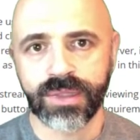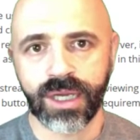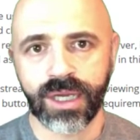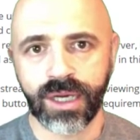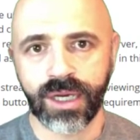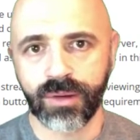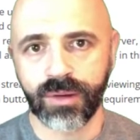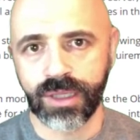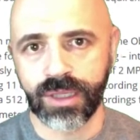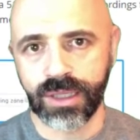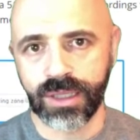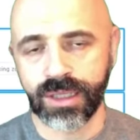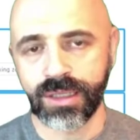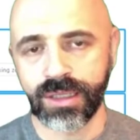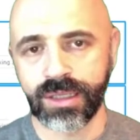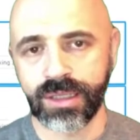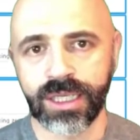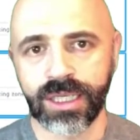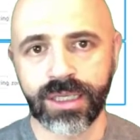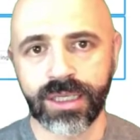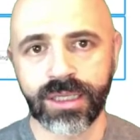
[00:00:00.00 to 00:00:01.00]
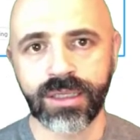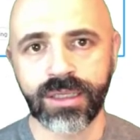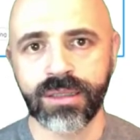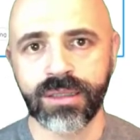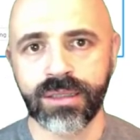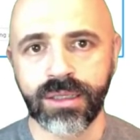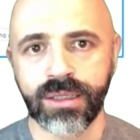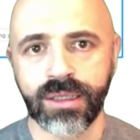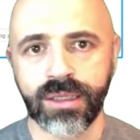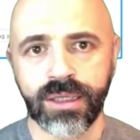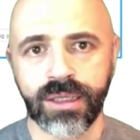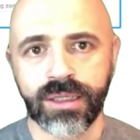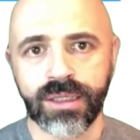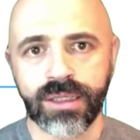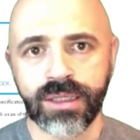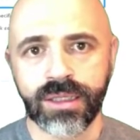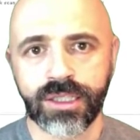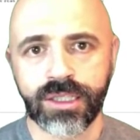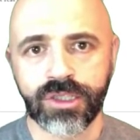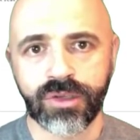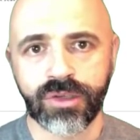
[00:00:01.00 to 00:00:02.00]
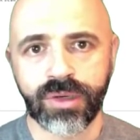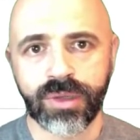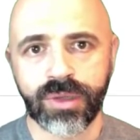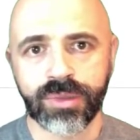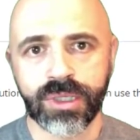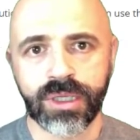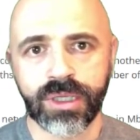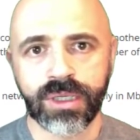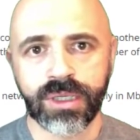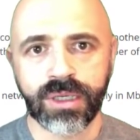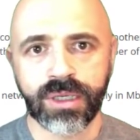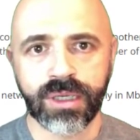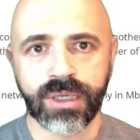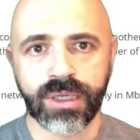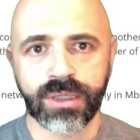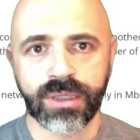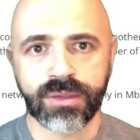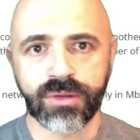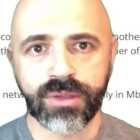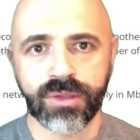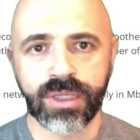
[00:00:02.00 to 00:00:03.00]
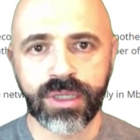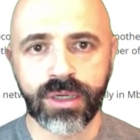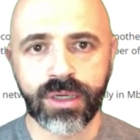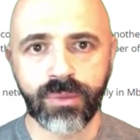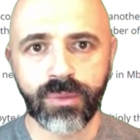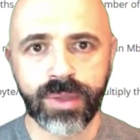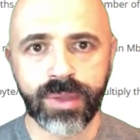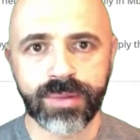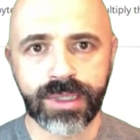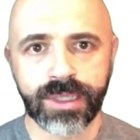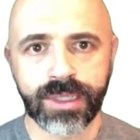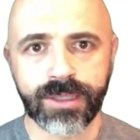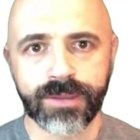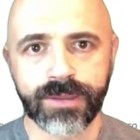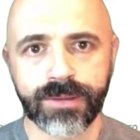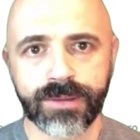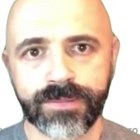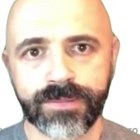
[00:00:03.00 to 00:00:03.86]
I'll link in the description to their website.